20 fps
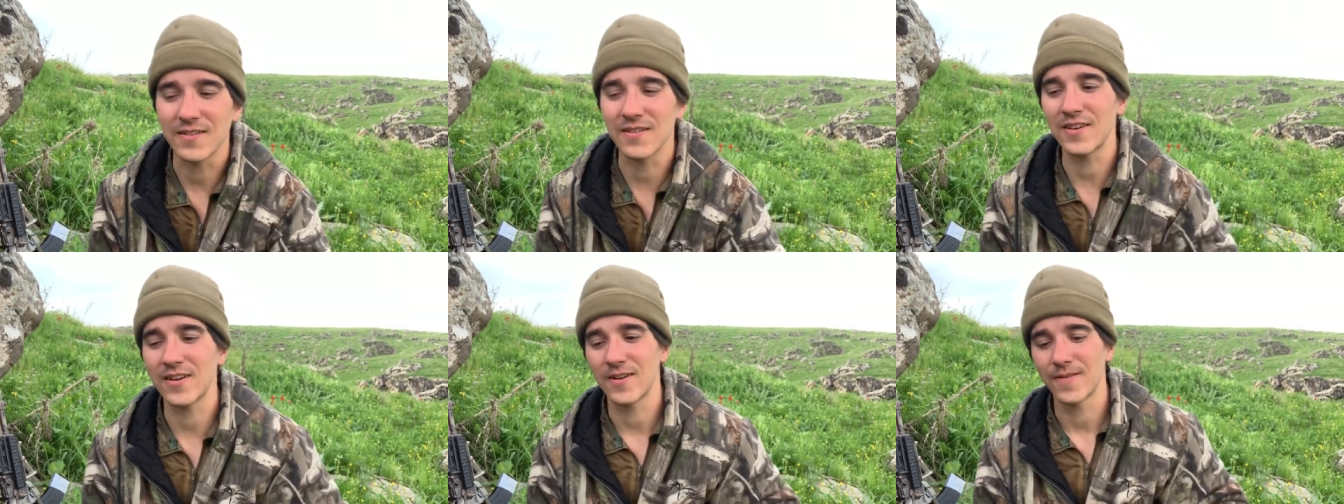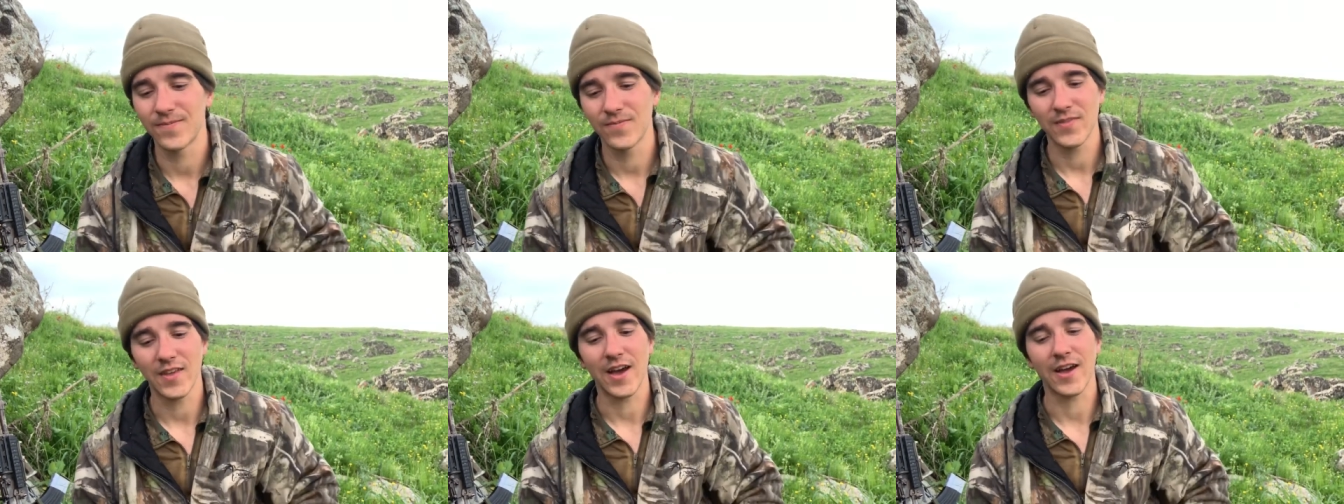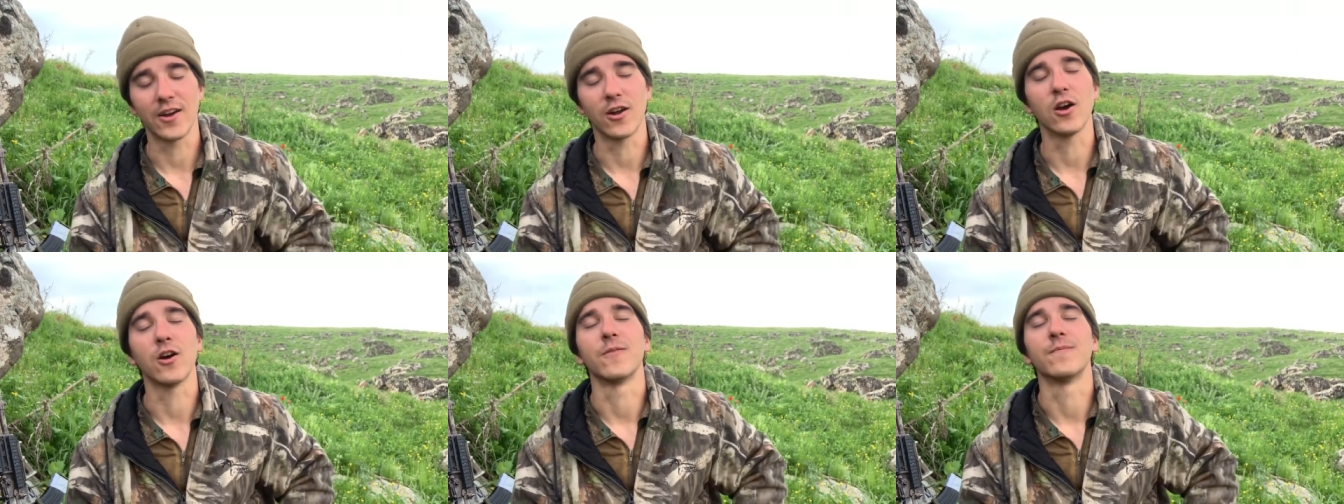
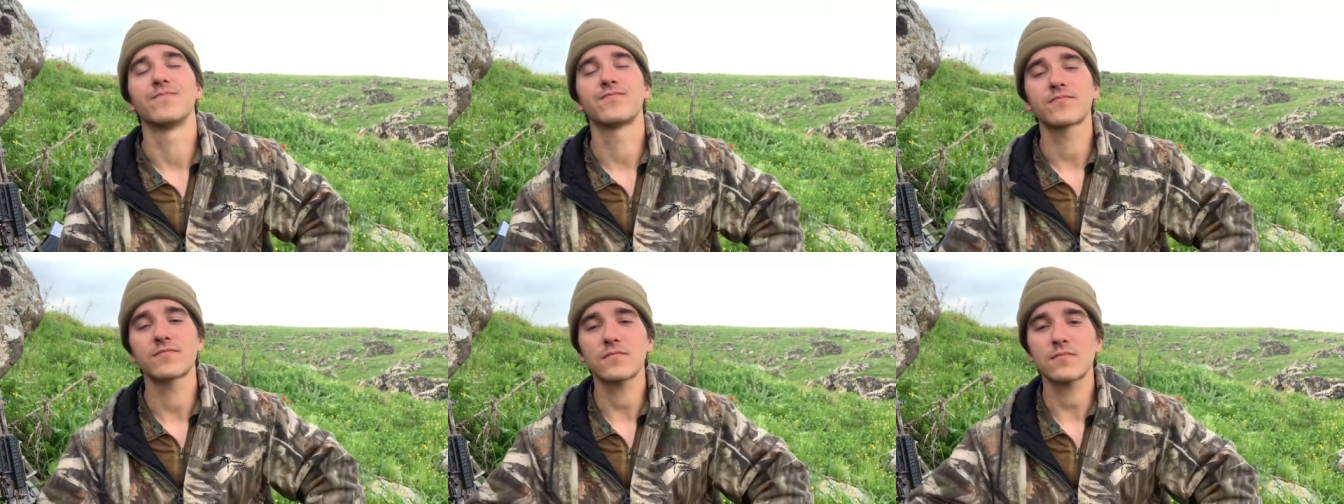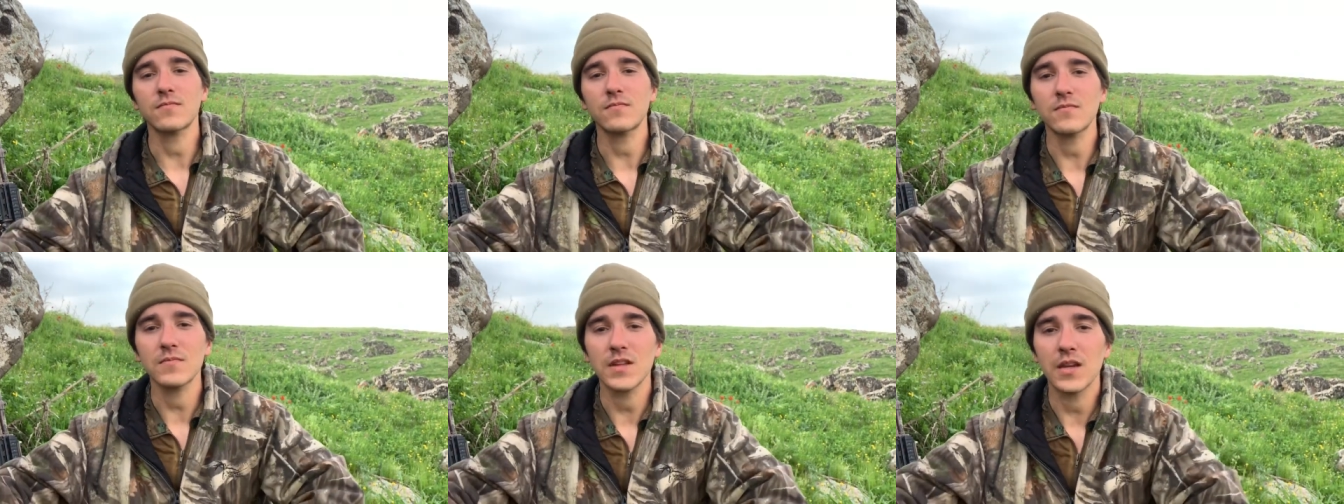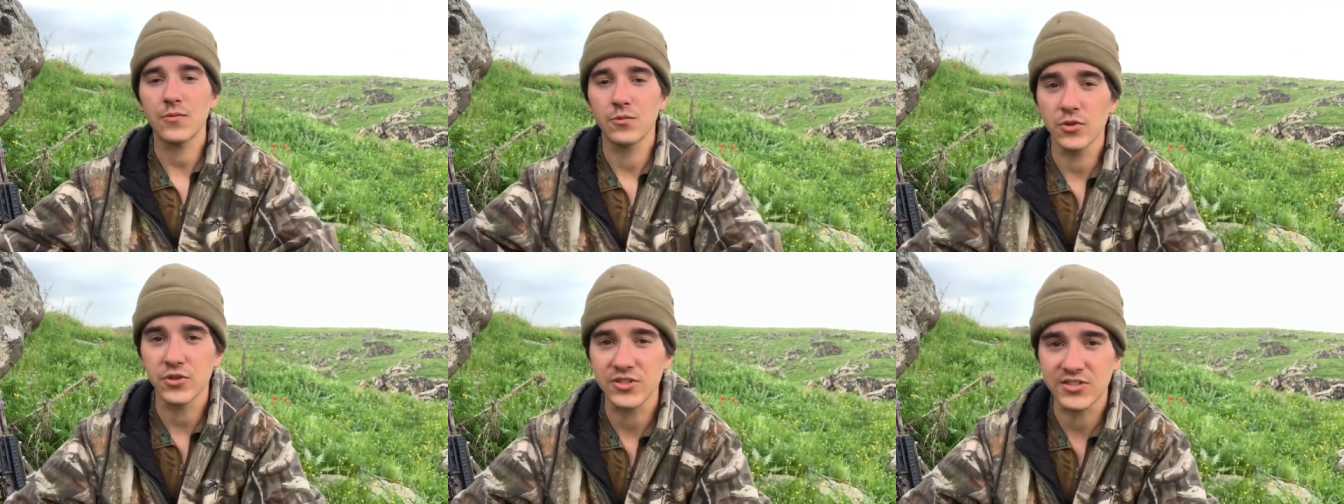I know,
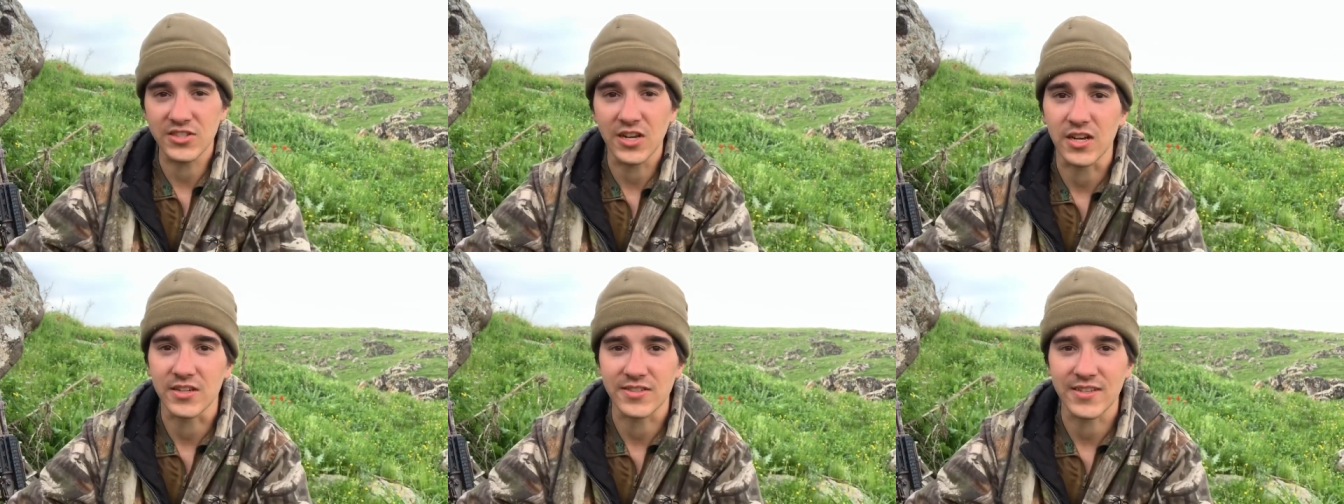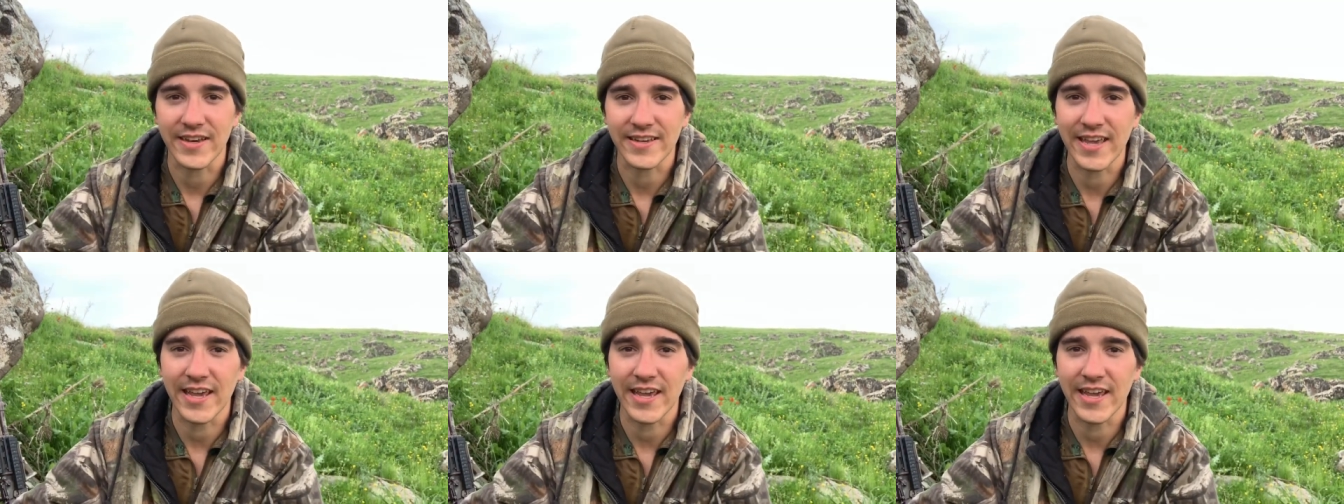it really sucks.